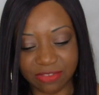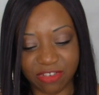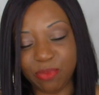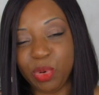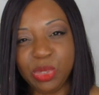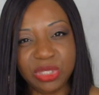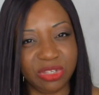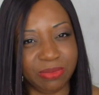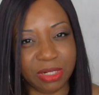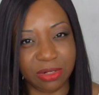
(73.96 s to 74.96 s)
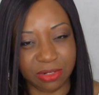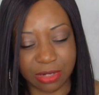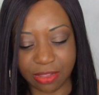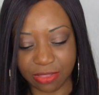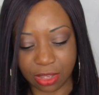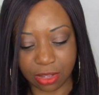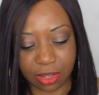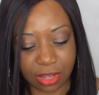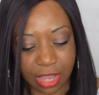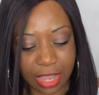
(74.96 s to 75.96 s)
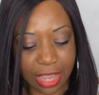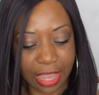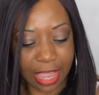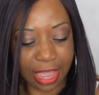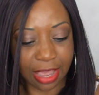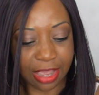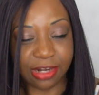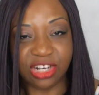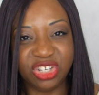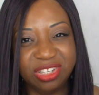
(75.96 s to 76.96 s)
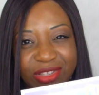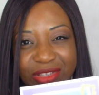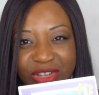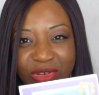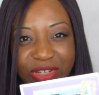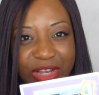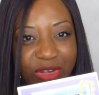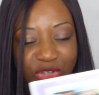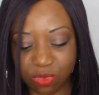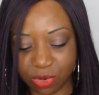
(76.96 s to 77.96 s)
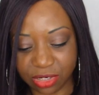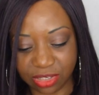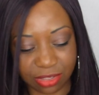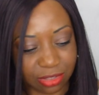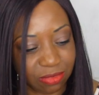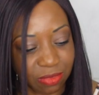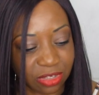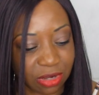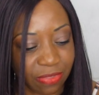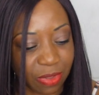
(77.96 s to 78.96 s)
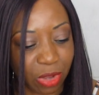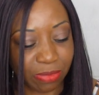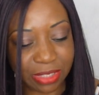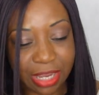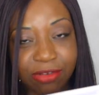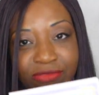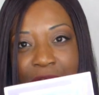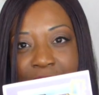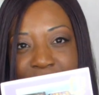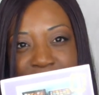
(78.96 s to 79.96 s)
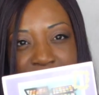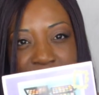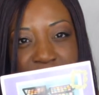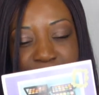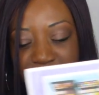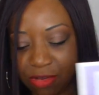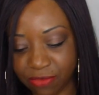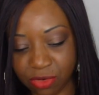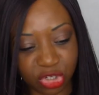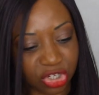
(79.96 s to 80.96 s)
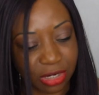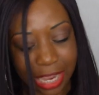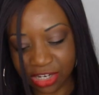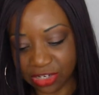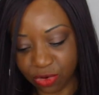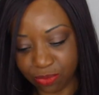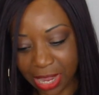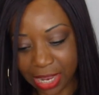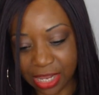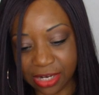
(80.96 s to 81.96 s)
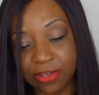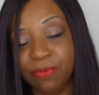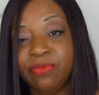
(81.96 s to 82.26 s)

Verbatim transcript: It's very personable, I think. And it just, you know, tells you what's on their website. Friends by Revolution eyeshadow palette.